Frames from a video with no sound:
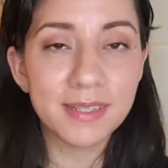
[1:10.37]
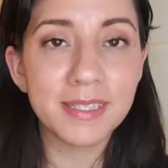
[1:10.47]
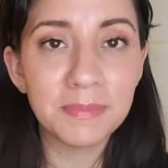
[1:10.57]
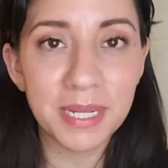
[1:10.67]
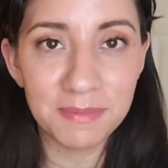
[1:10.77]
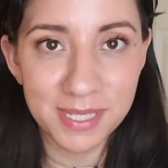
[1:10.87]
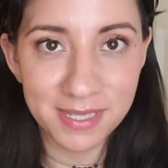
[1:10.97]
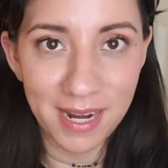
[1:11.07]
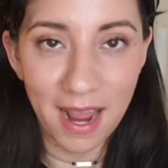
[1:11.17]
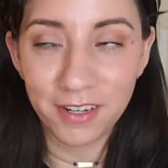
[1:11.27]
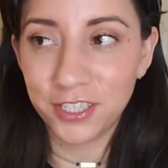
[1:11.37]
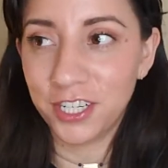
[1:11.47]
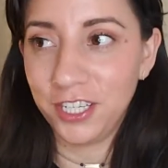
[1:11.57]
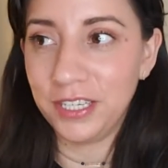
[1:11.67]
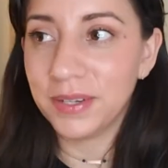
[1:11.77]
Sometimes as an
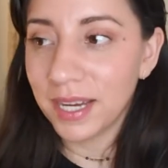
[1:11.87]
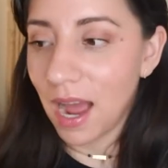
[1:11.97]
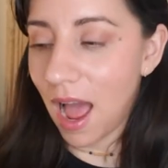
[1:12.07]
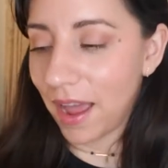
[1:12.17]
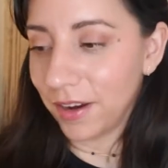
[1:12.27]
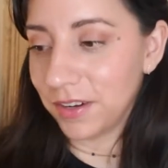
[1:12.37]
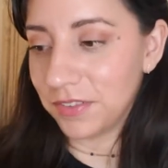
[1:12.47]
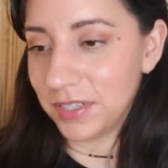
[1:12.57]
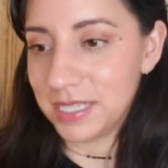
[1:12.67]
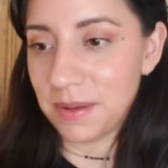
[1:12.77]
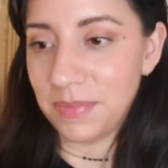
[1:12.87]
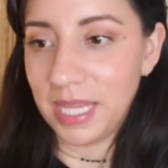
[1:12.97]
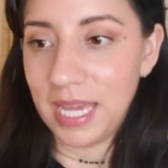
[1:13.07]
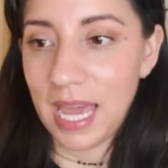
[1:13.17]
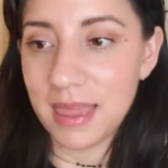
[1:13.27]
actor, you get hired for
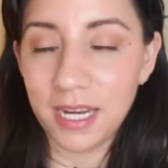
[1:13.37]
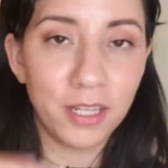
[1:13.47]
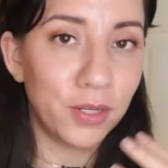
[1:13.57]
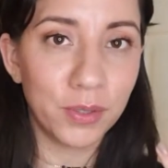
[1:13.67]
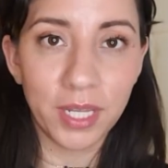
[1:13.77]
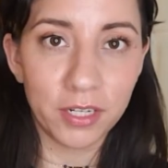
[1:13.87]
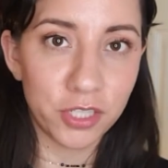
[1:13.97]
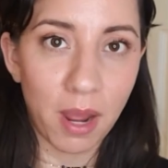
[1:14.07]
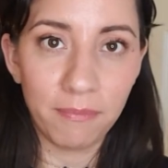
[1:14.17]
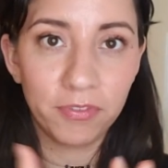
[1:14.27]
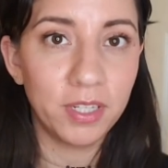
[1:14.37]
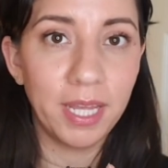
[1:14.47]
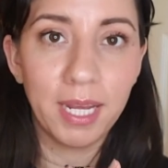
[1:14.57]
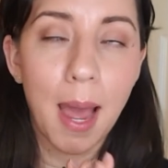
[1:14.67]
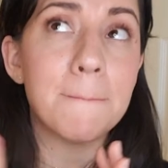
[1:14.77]
something and then you don't get a job for
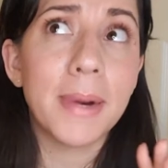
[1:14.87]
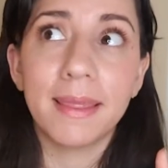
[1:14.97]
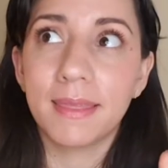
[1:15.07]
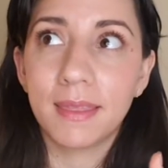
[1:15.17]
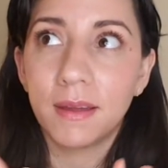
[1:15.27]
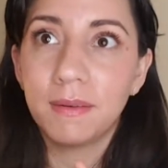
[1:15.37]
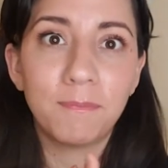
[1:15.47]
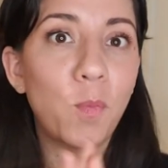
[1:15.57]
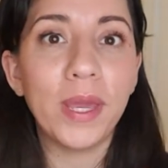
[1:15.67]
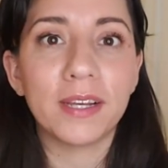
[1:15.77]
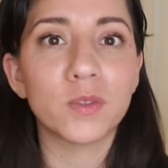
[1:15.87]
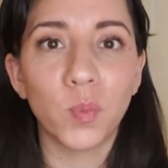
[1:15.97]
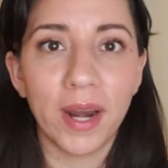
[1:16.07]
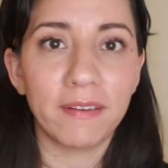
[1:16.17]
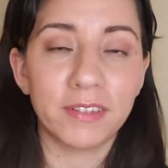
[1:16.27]
like a month, weeks,
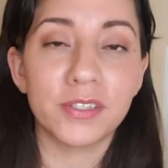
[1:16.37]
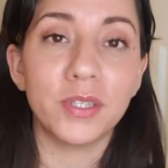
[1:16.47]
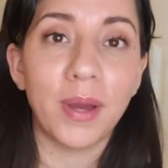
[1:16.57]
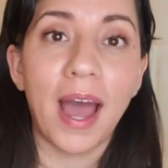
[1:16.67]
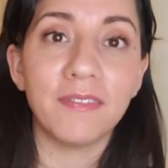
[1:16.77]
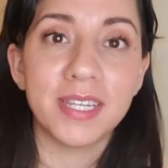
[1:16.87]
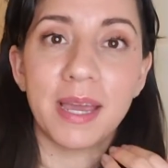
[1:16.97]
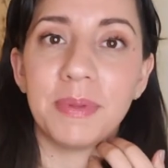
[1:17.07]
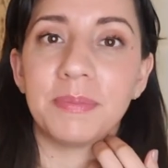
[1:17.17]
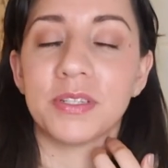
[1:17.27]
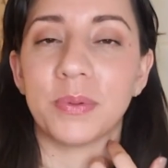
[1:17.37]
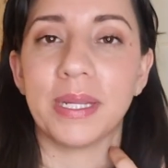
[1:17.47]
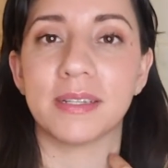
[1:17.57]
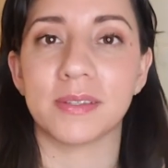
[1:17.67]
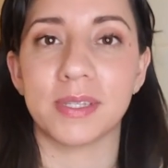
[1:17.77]
whatever. So you have time in
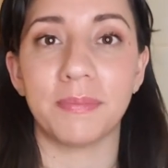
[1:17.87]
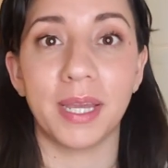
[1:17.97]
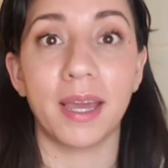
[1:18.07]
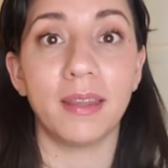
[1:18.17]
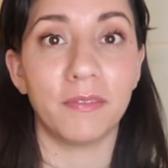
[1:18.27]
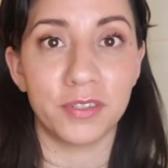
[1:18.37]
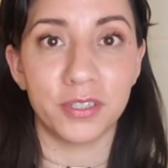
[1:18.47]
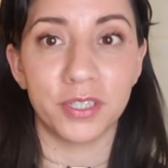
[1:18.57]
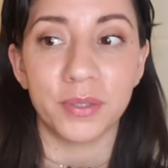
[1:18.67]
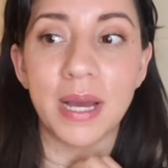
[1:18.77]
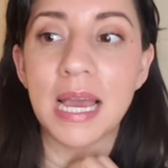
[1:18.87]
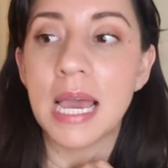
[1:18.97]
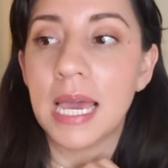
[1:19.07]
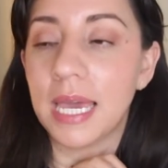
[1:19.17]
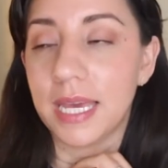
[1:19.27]
between. So something I love to do
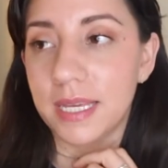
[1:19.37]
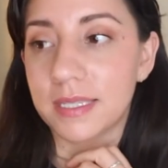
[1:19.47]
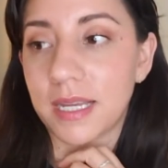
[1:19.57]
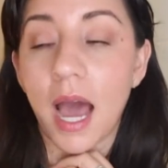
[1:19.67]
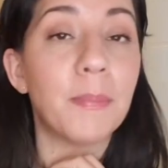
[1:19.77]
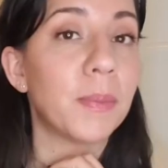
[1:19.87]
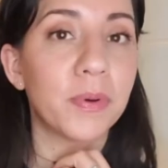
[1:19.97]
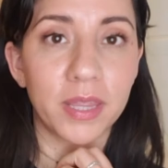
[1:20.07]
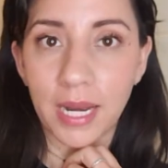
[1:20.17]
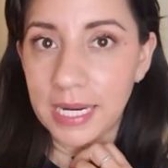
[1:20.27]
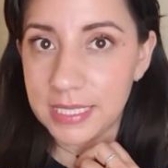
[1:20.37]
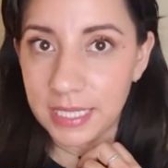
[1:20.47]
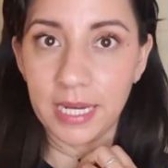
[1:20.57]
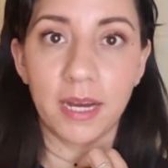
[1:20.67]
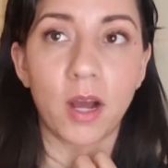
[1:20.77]
is come up with an
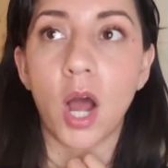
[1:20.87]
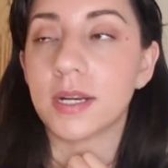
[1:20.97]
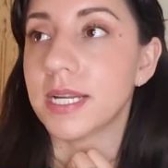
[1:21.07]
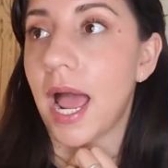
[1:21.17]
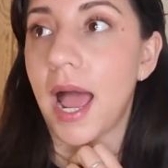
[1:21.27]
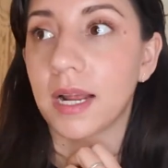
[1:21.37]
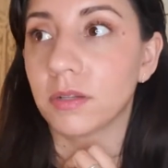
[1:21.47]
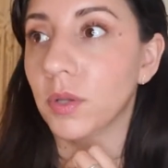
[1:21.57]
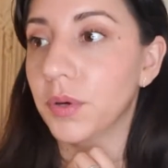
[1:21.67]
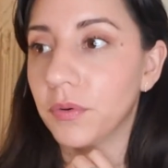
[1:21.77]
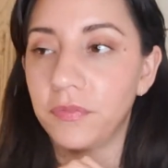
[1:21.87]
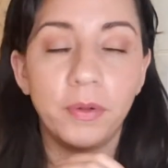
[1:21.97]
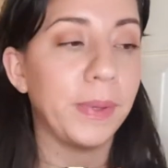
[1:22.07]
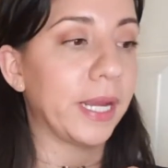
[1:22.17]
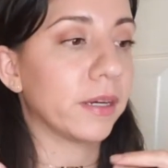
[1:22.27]
idea, contact local
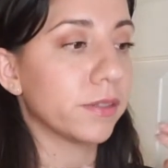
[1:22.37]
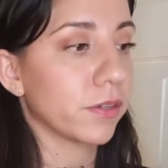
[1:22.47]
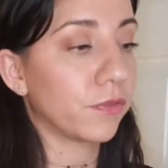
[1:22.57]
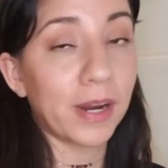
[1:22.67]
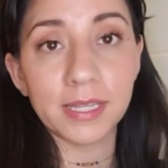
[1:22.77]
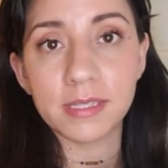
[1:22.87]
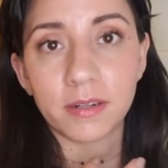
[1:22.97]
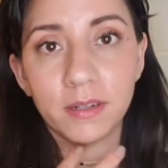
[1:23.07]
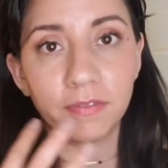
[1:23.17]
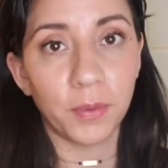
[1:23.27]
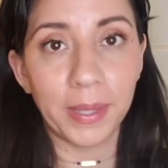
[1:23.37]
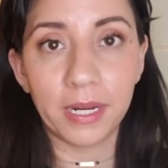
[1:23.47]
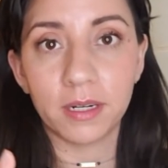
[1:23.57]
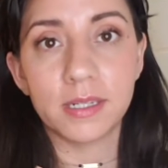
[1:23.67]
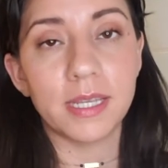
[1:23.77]
filmmakers or friends that are
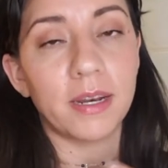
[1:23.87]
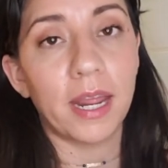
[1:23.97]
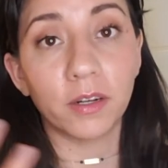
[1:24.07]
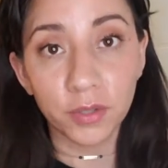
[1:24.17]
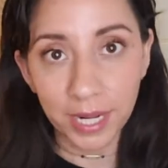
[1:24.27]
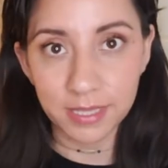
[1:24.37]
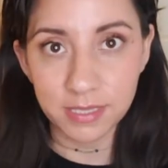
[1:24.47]
filmmakers and create